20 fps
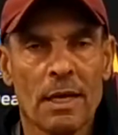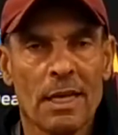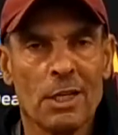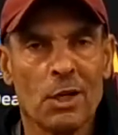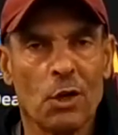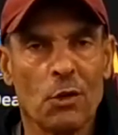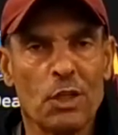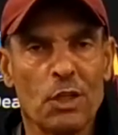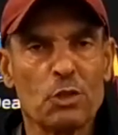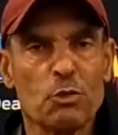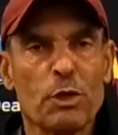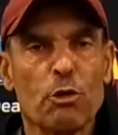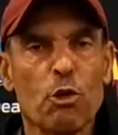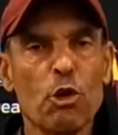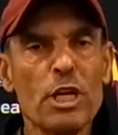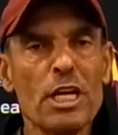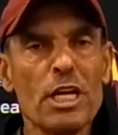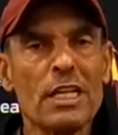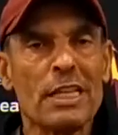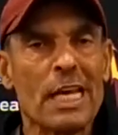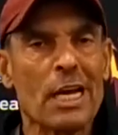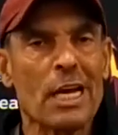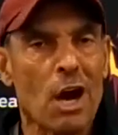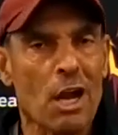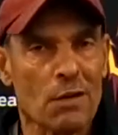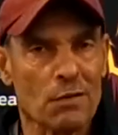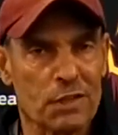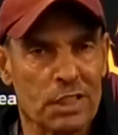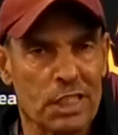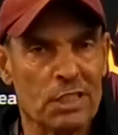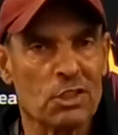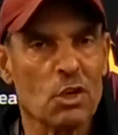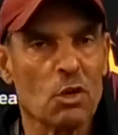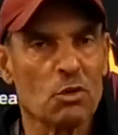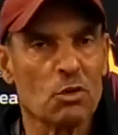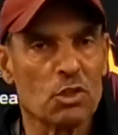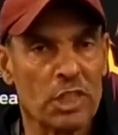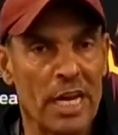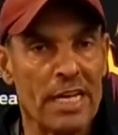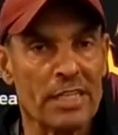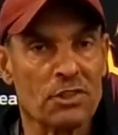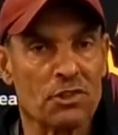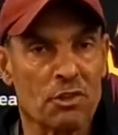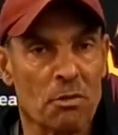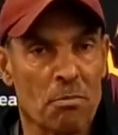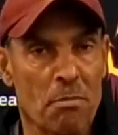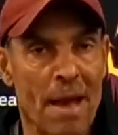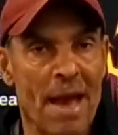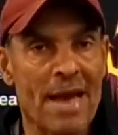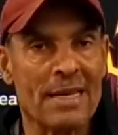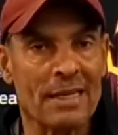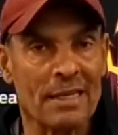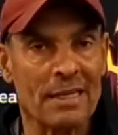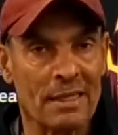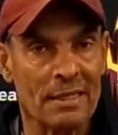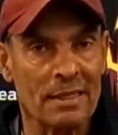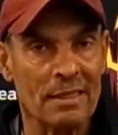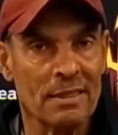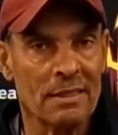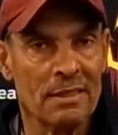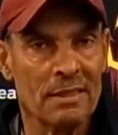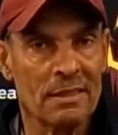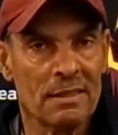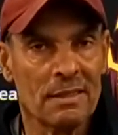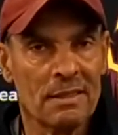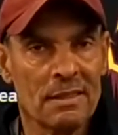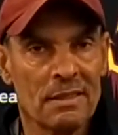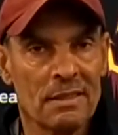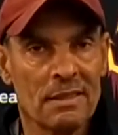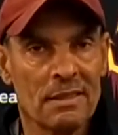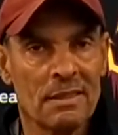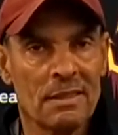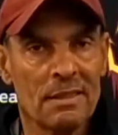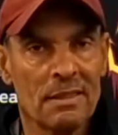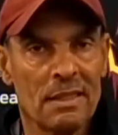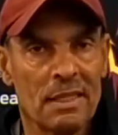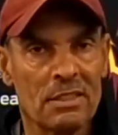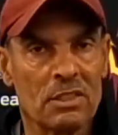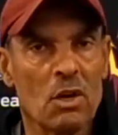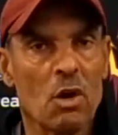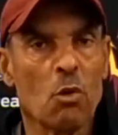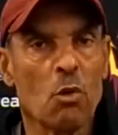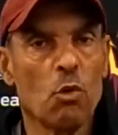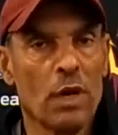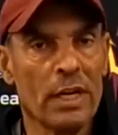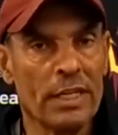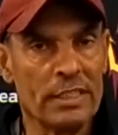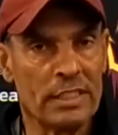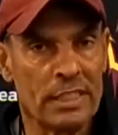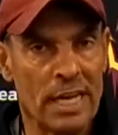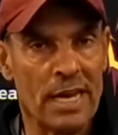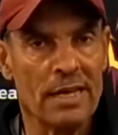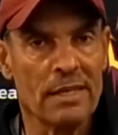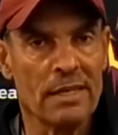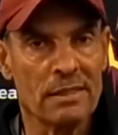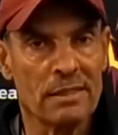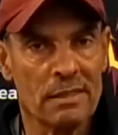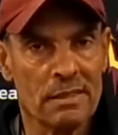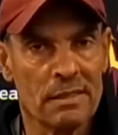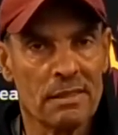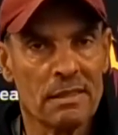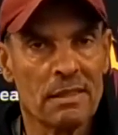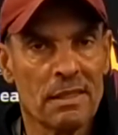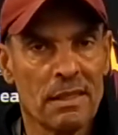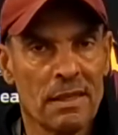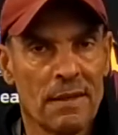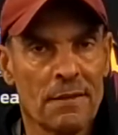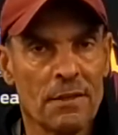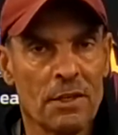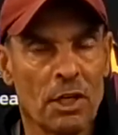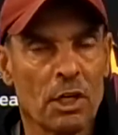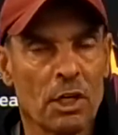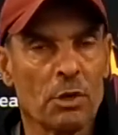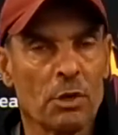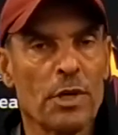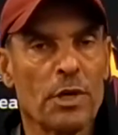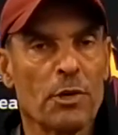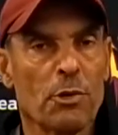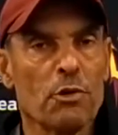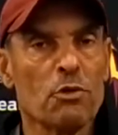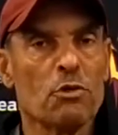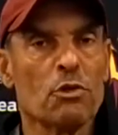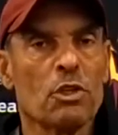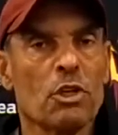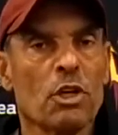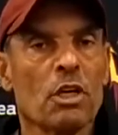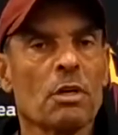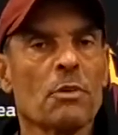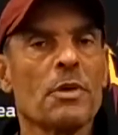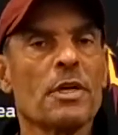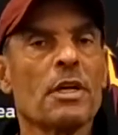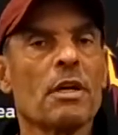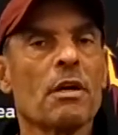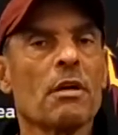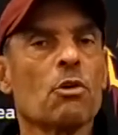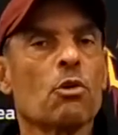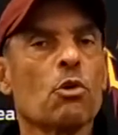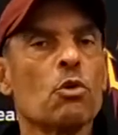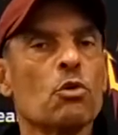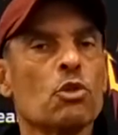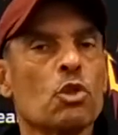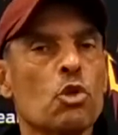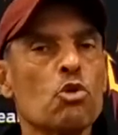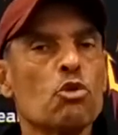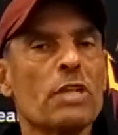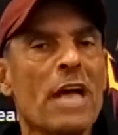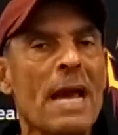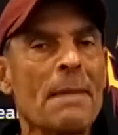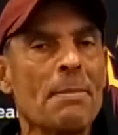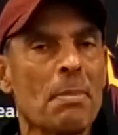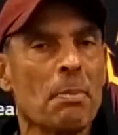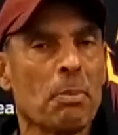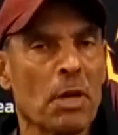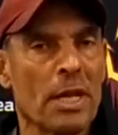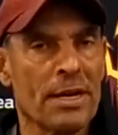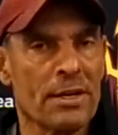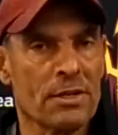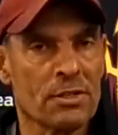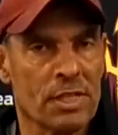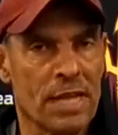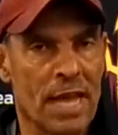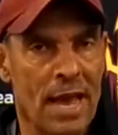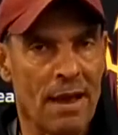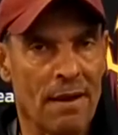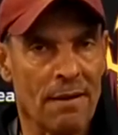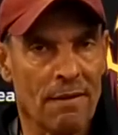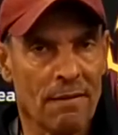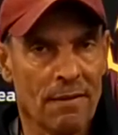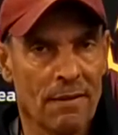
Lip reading: you know, this recruiting thing all of a sudden is going to change dramatically. It's going to really change. You're going to recruit two type of players now.